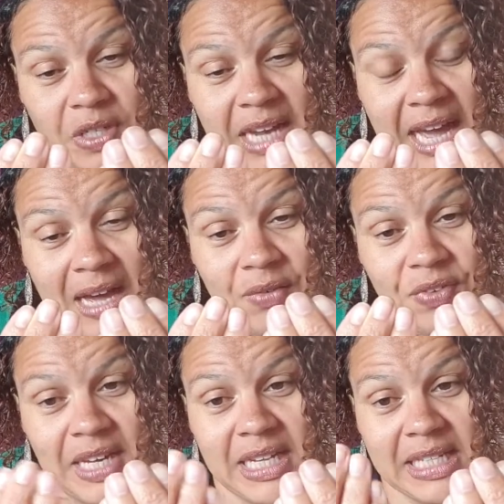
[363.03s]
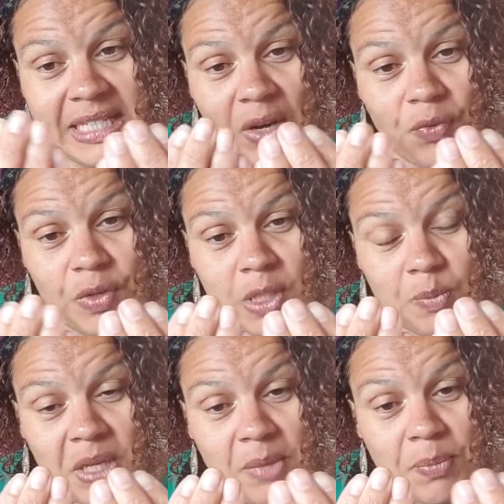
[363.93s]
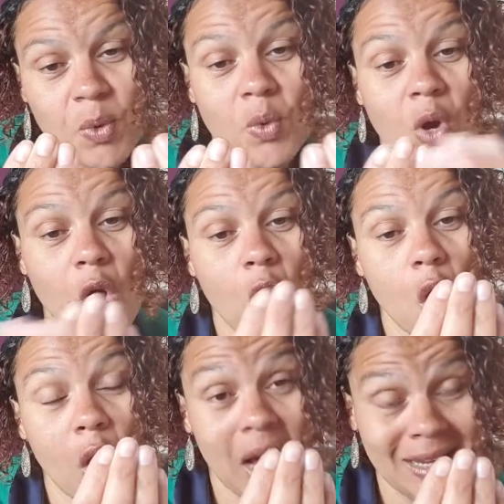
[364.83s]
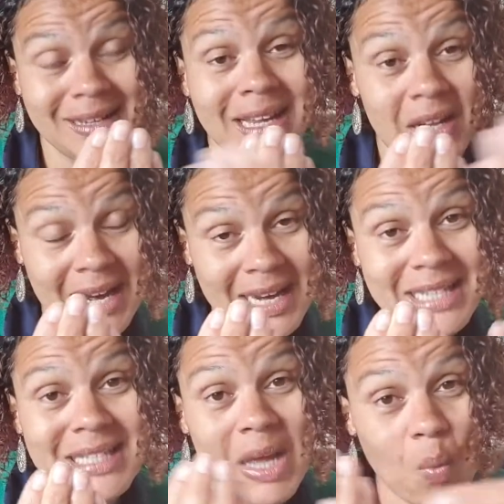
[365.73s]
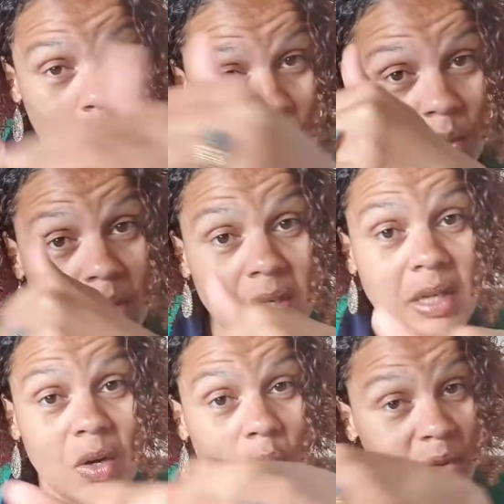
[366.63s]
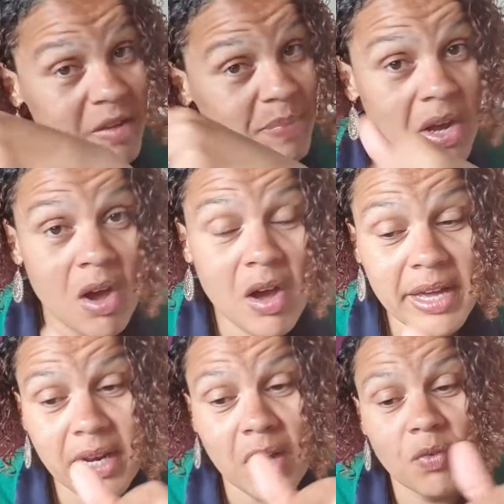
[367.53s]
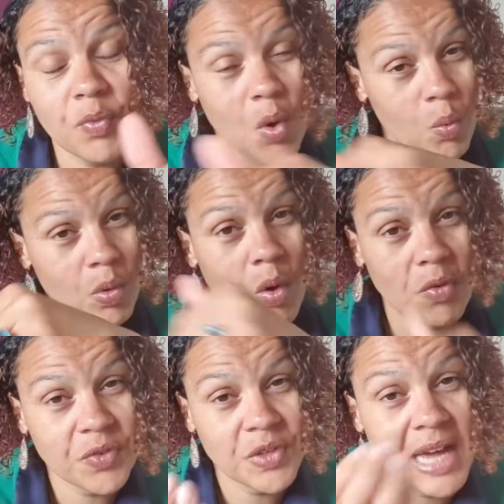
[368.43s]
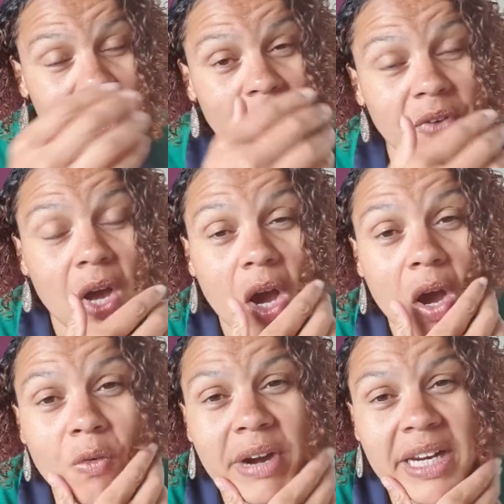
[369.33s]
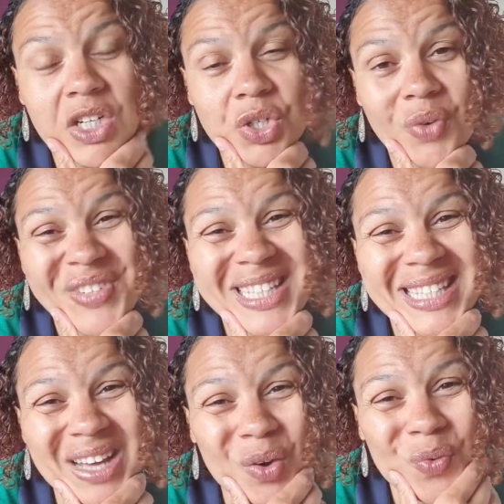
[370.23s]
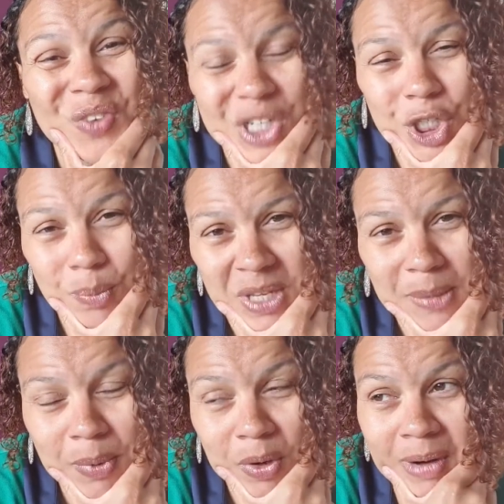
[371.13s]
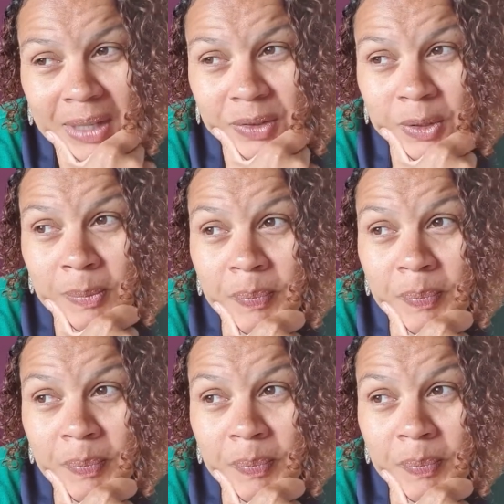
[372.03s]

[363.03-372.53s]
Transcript: have selfless people, unless they're woke or they've been hurt enough, will often have a range of selfish people around them.